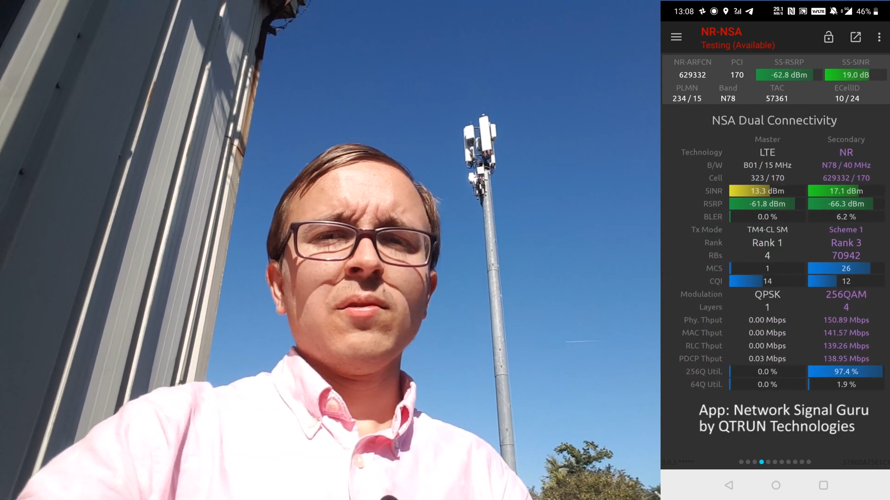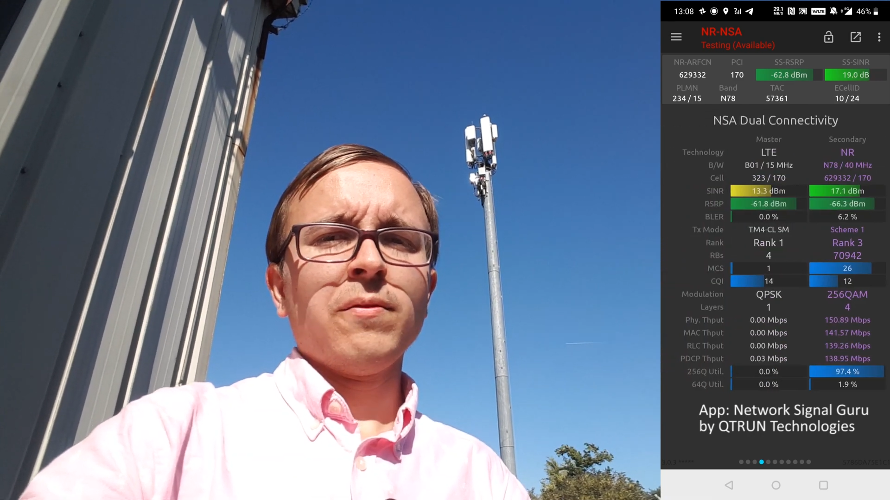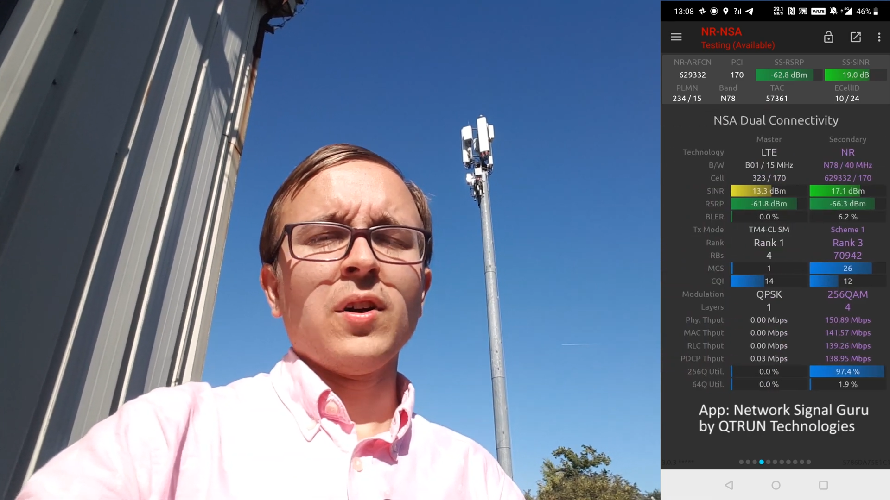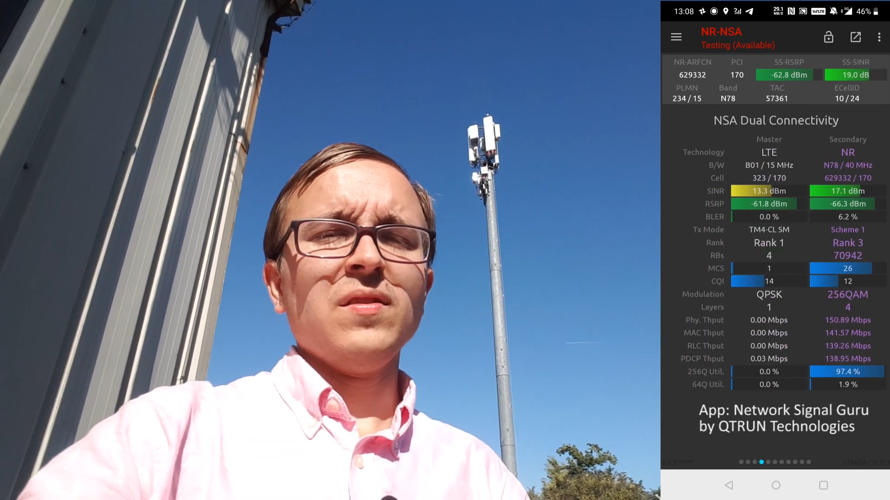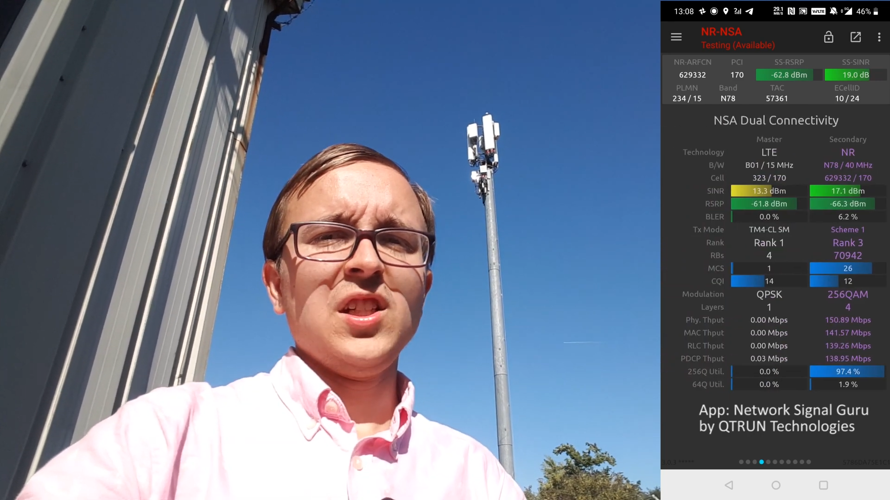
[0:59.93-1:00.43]

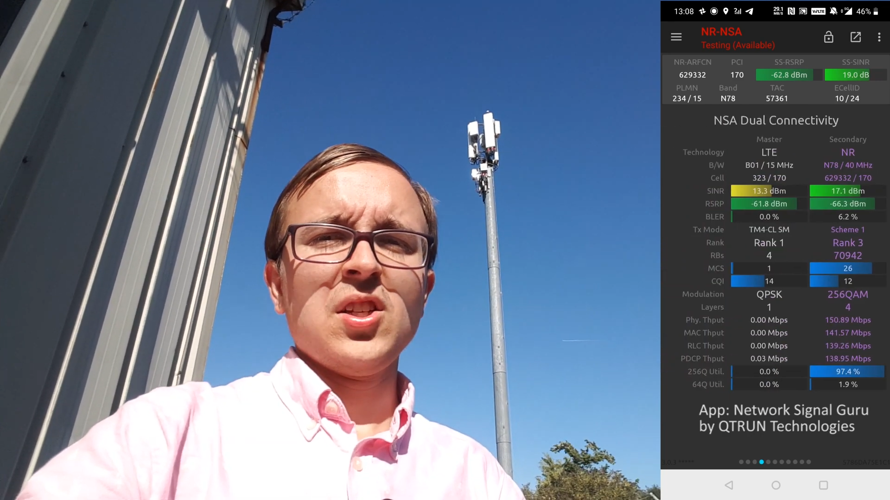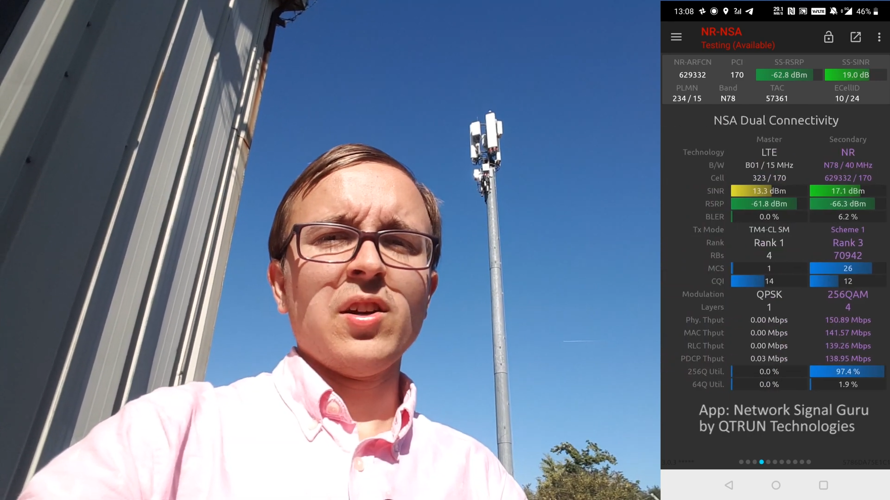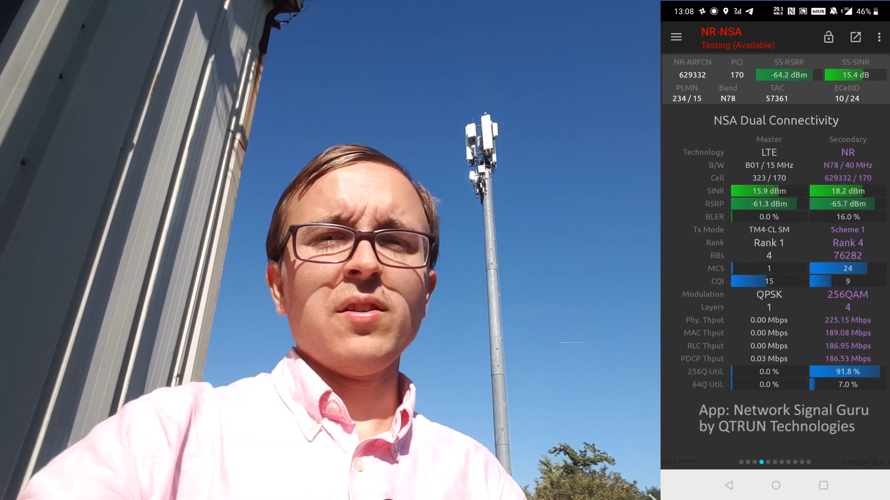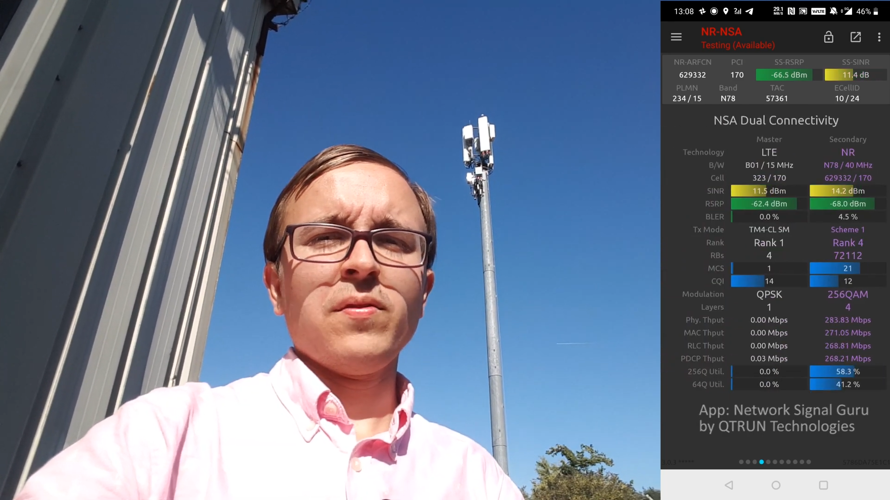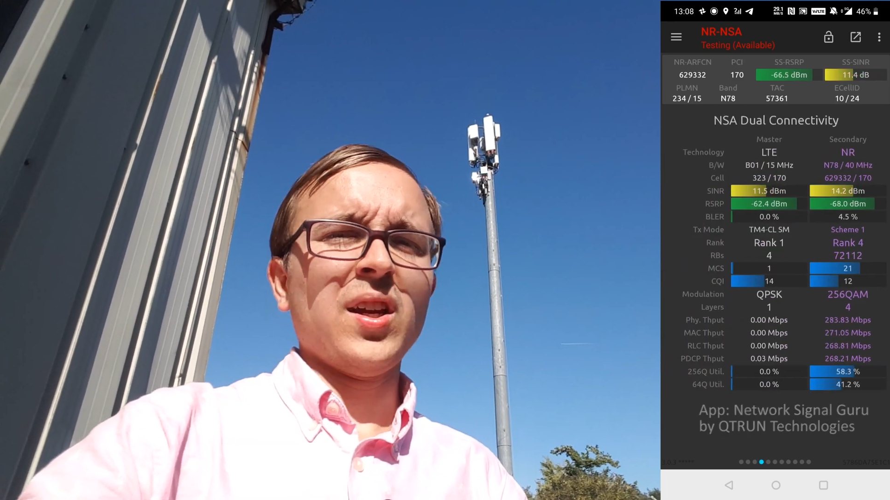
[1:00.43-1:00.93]
5G
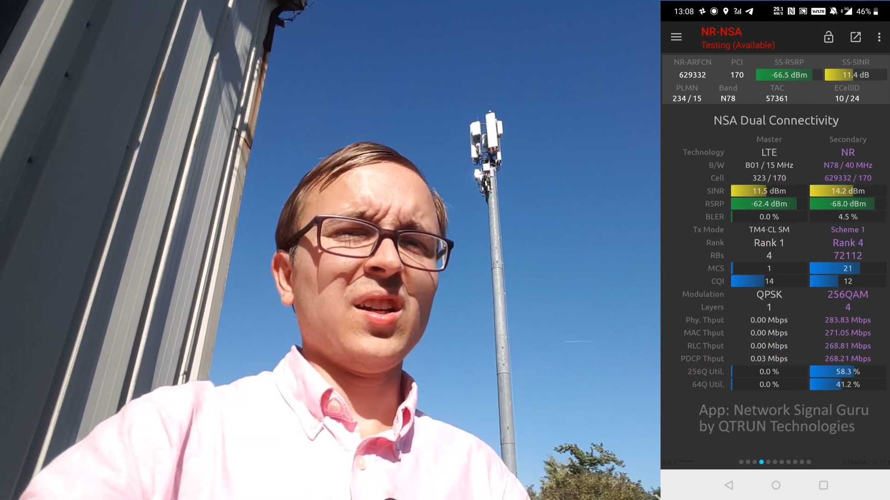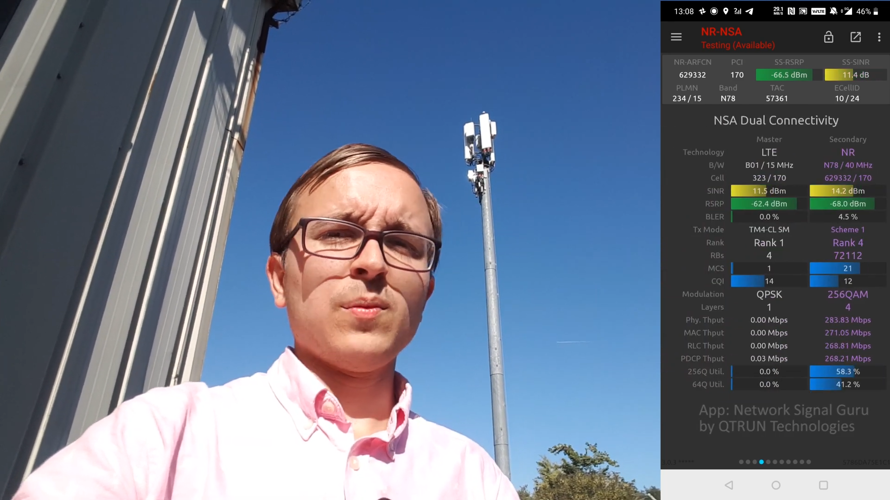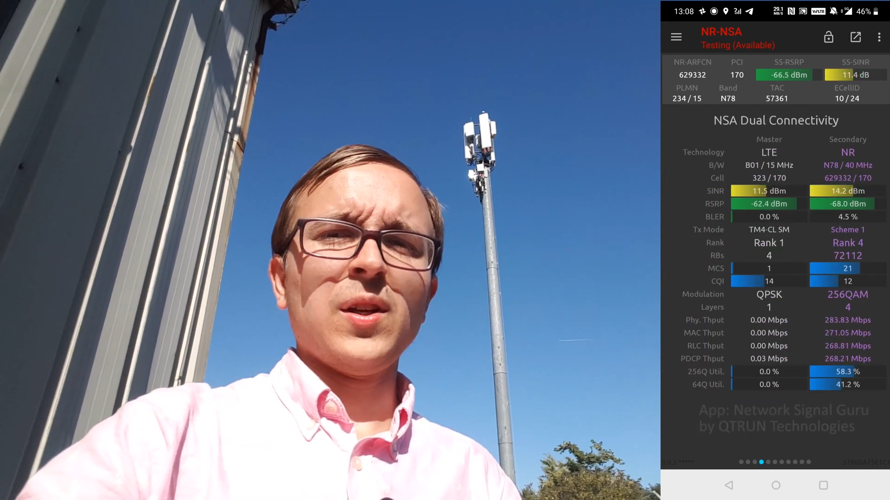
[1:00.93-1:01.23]
side of things